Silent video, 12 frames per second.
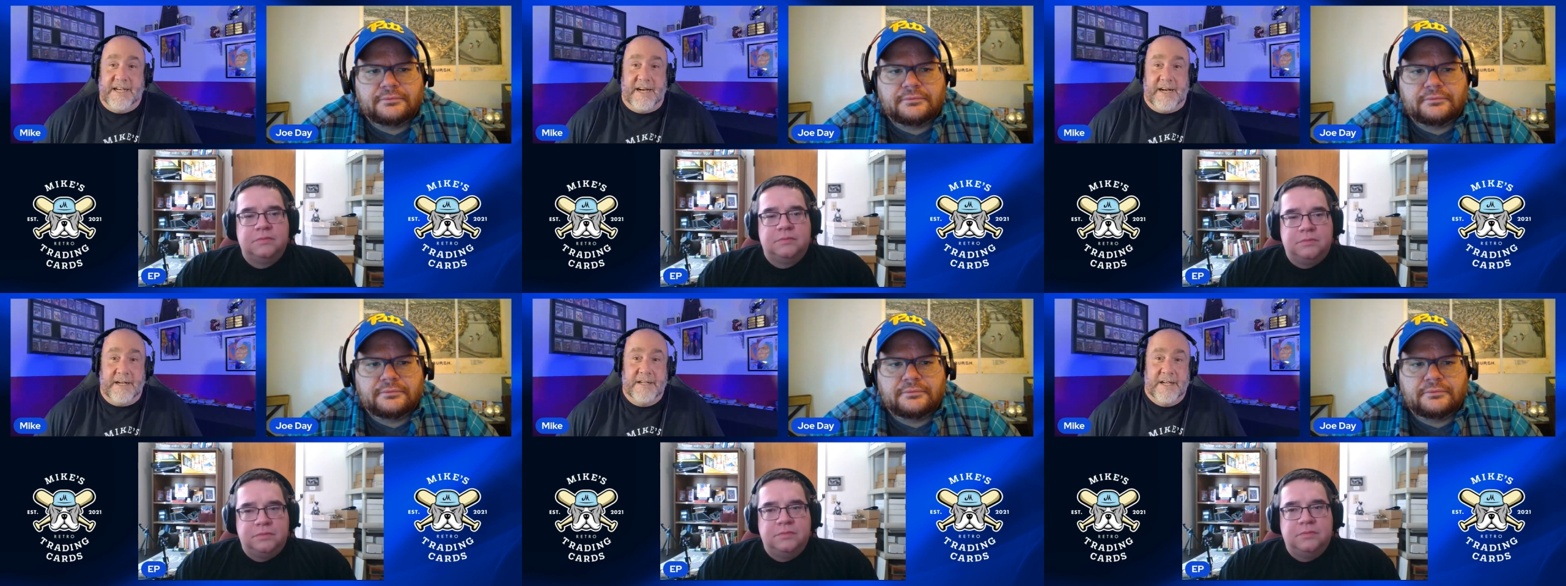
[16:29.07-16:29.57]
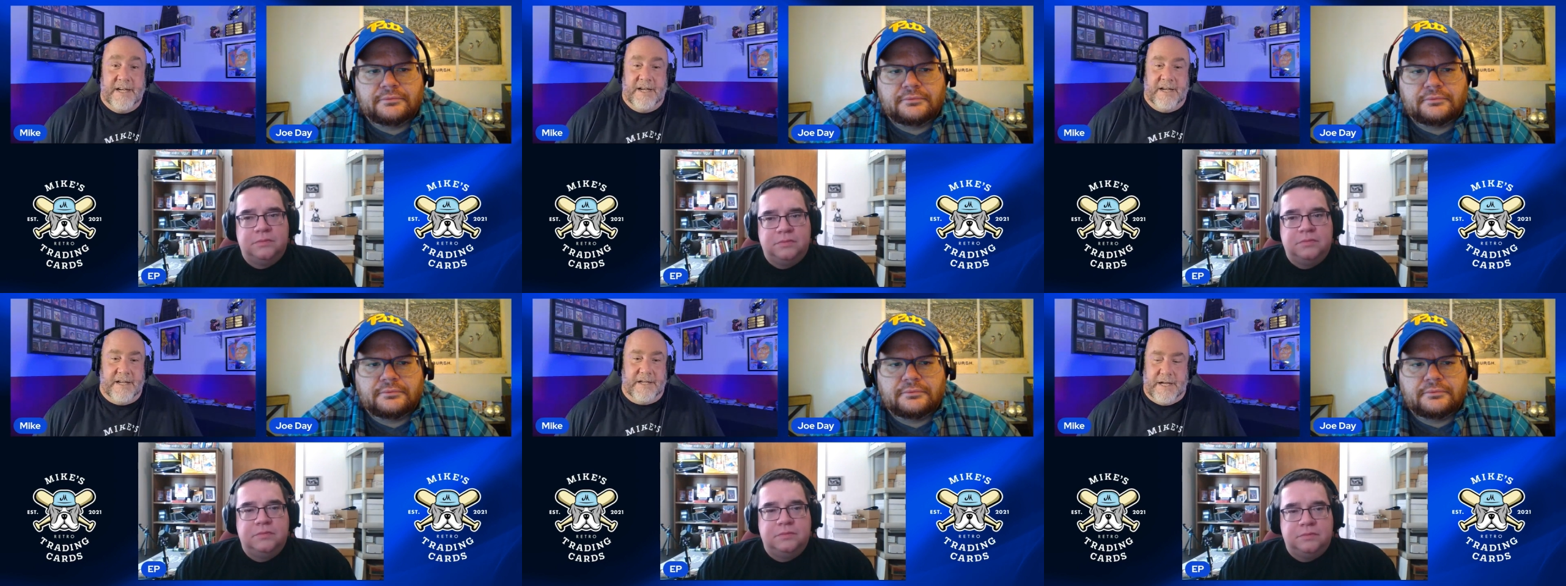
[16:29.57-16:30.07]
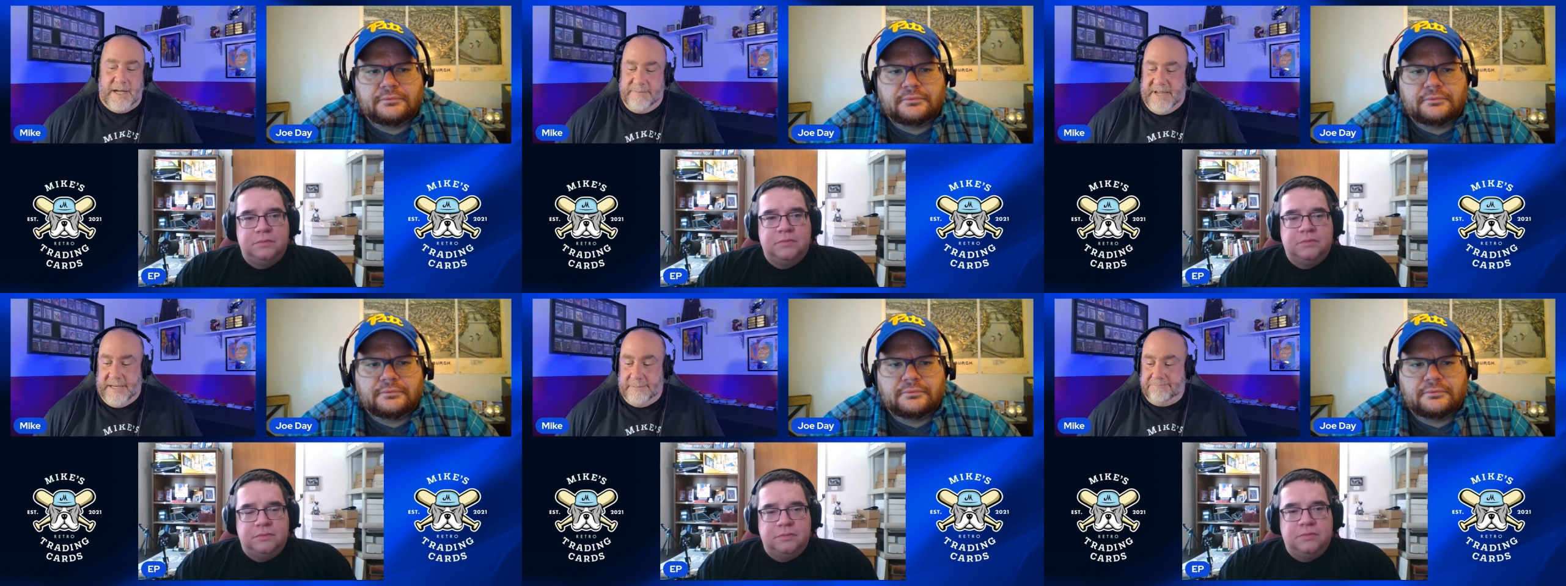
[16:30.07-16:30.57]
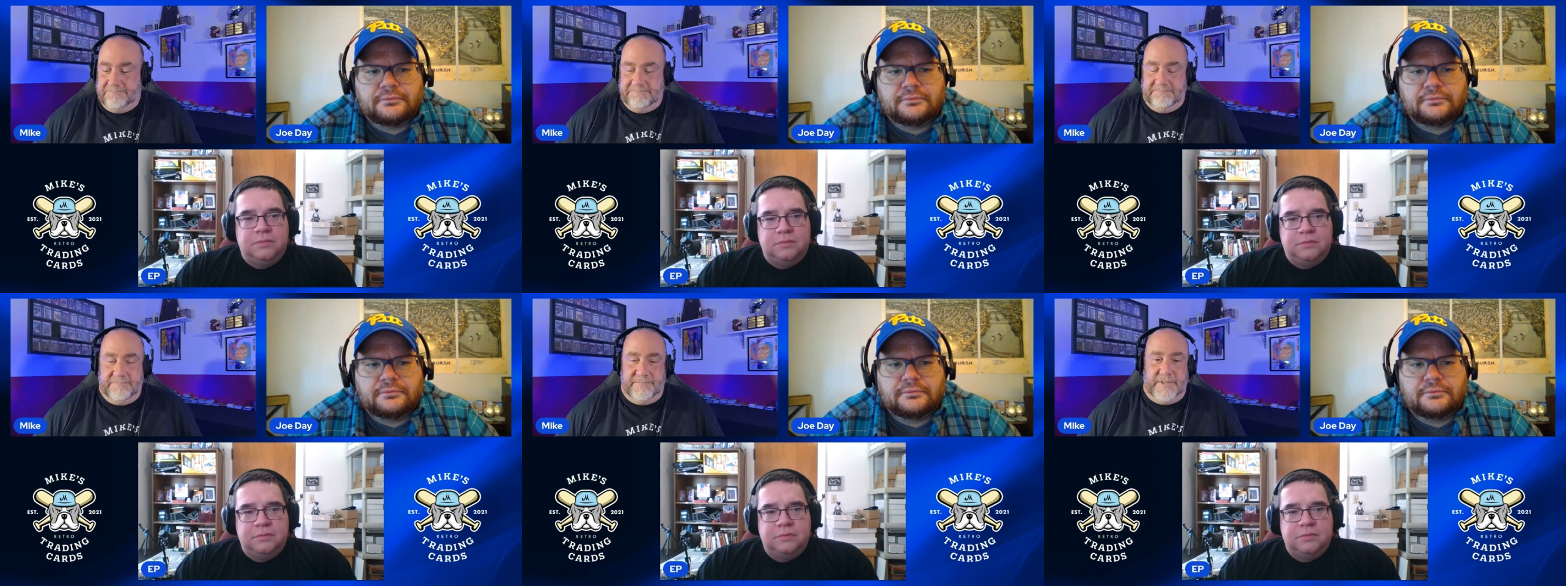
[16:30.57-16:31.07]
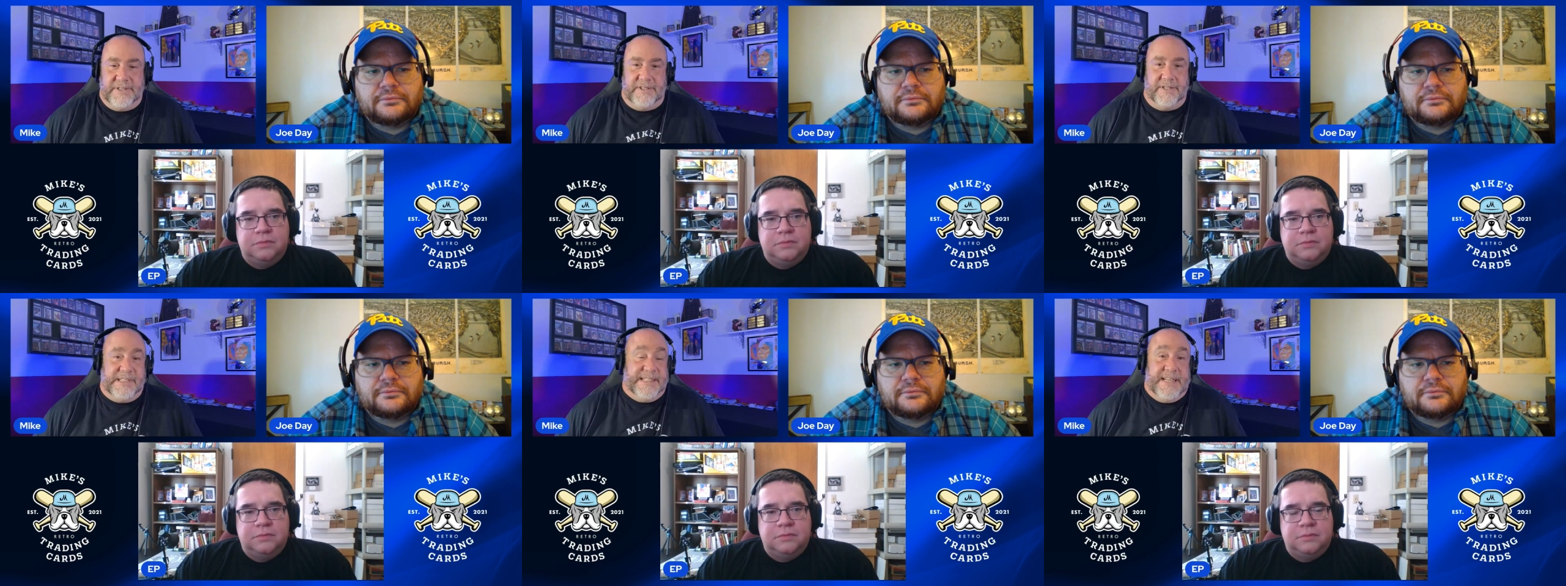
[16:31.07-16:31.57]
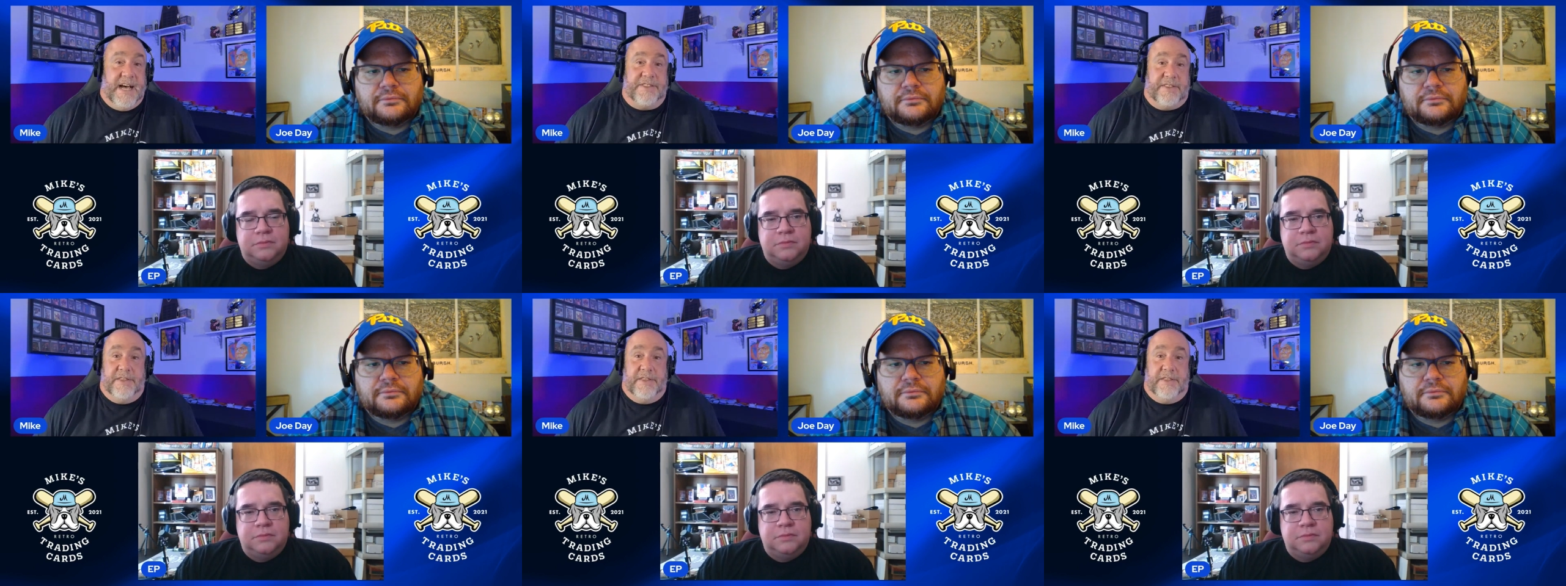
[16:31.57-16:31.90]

Speaker 1: Uh, I mean, there's not,